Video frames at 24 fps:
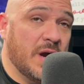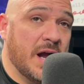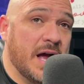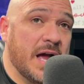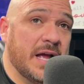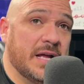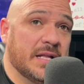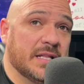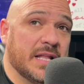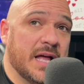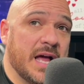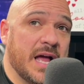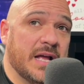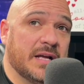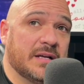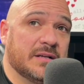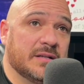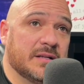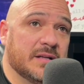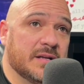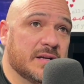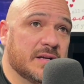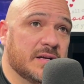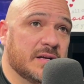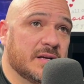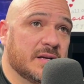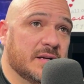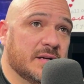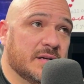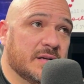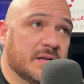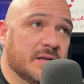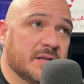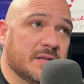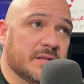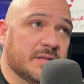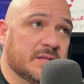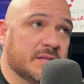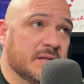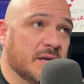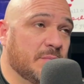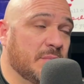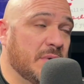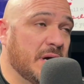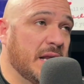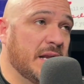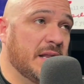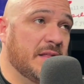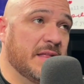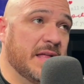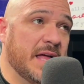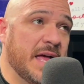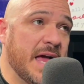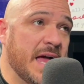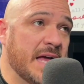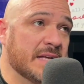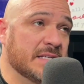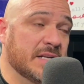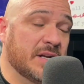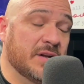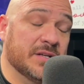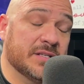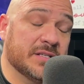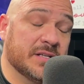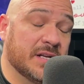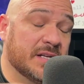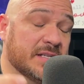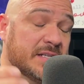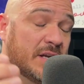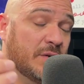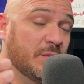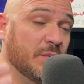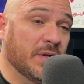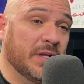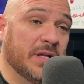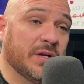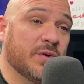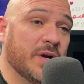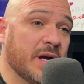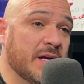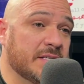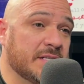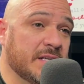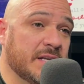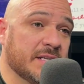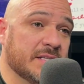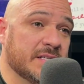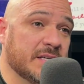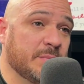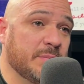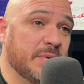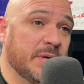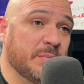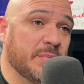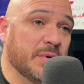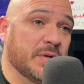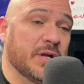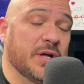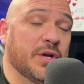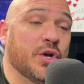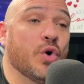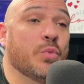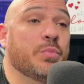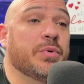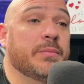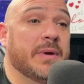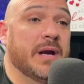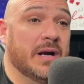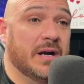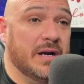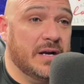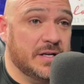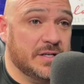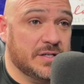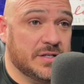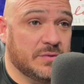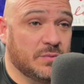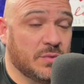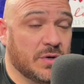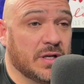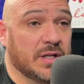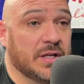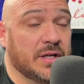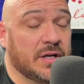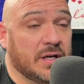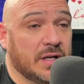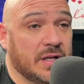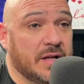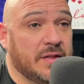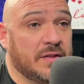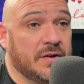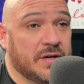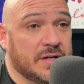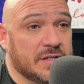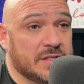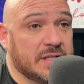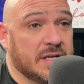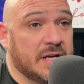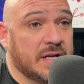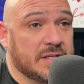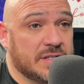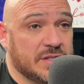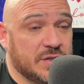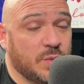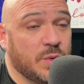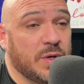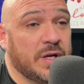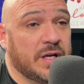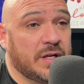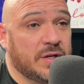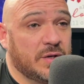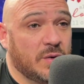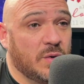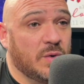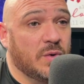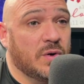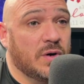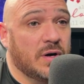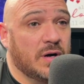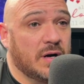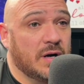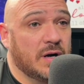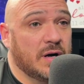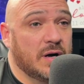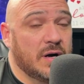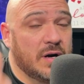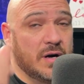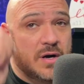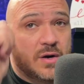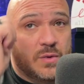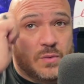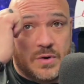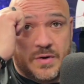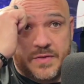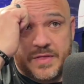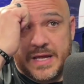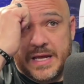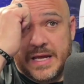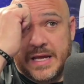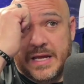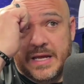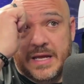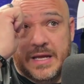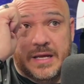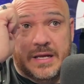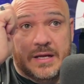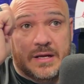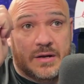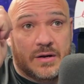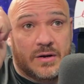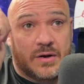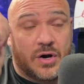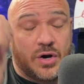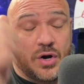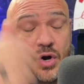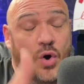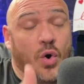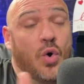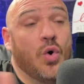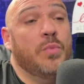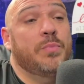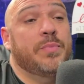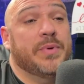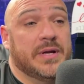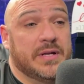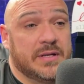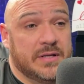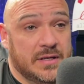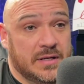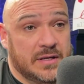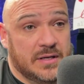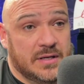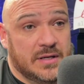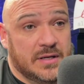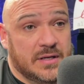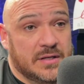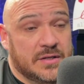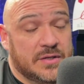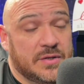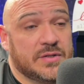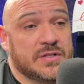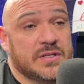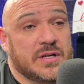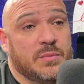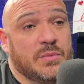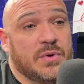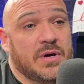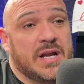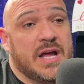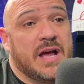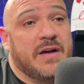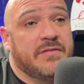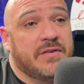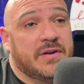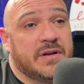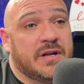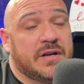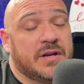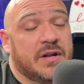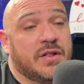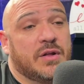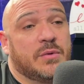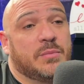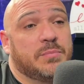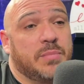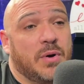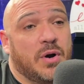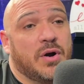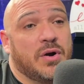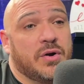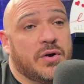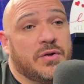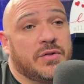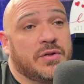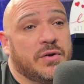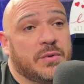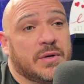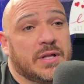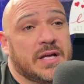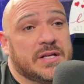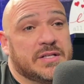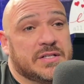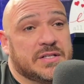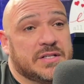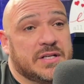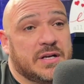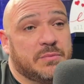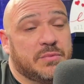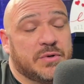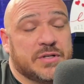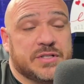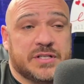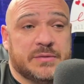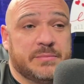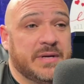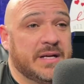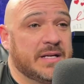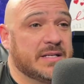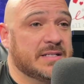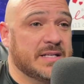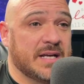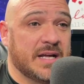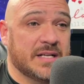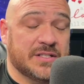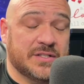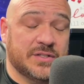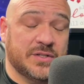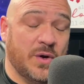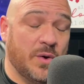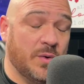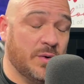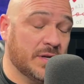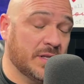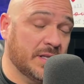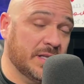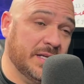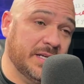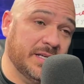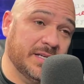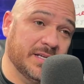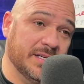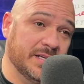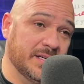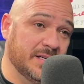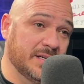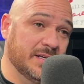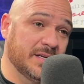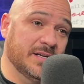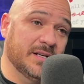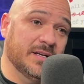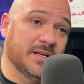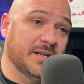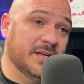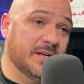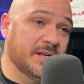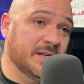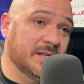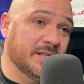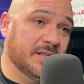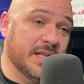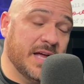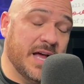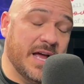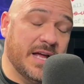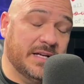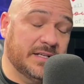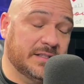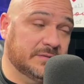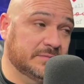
like somebody that has, and that's going to sound really crazy to some people, an open marriage, where literally there's a swinging door where they are open to someone having another partner in their relationship, which to me it sounds totally like.